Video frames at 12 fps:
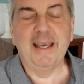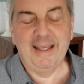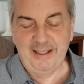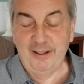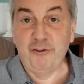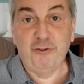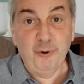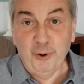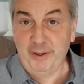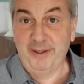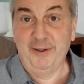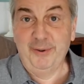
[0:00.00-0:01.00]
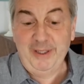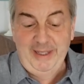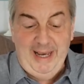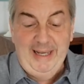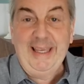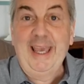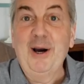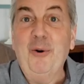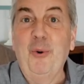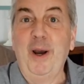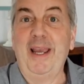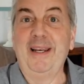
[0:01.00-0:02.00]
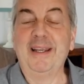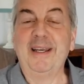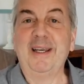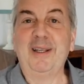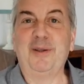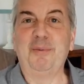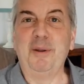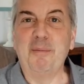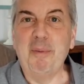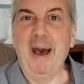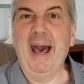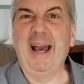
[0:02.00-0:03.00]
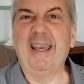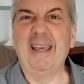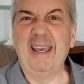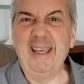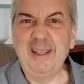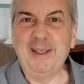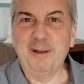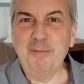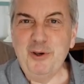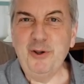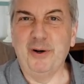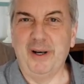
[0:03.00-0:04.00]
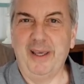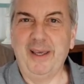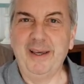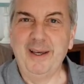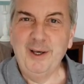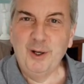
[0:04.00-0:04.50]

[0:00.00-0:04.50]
In short, really, I can't wait to be back in community